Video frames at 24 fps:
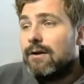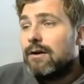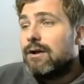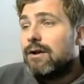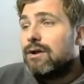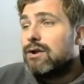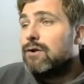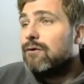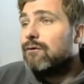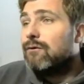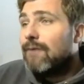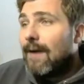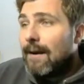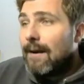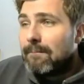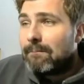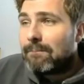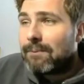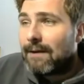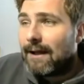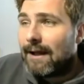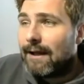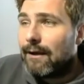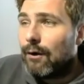You then
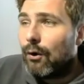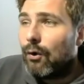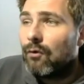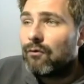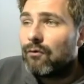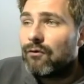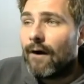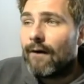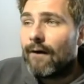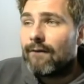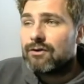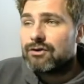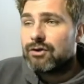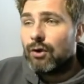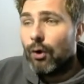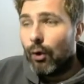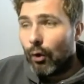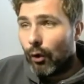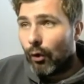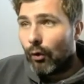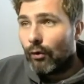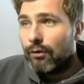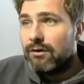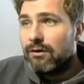play Allfather's
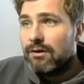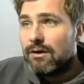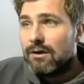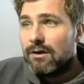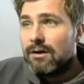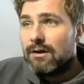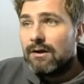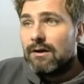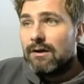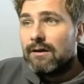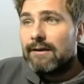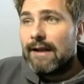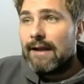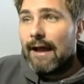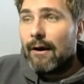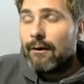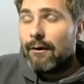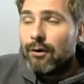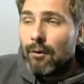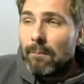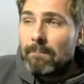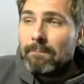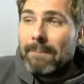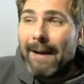Horn. Now
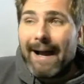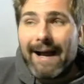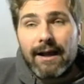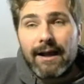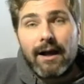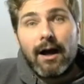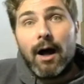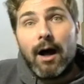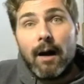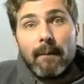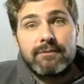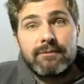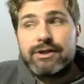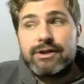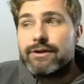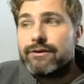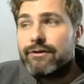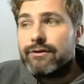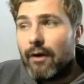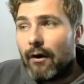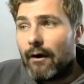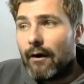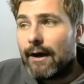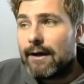you're back up to
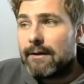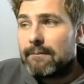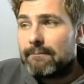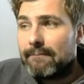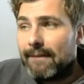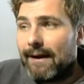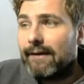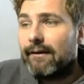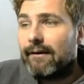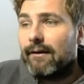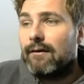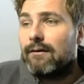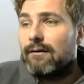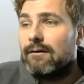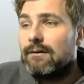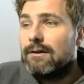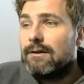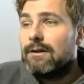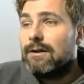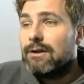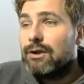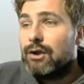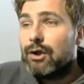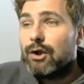9 mana.
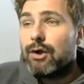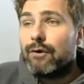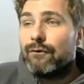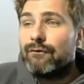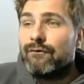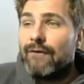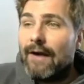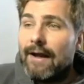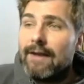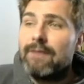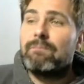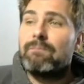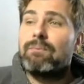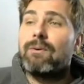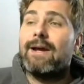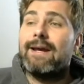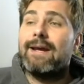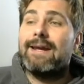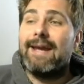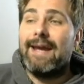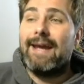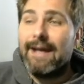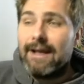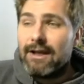You can then
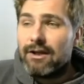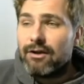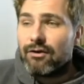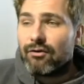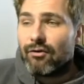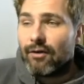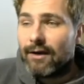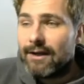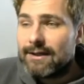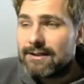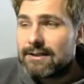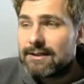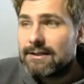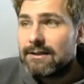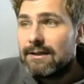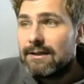play Ingrid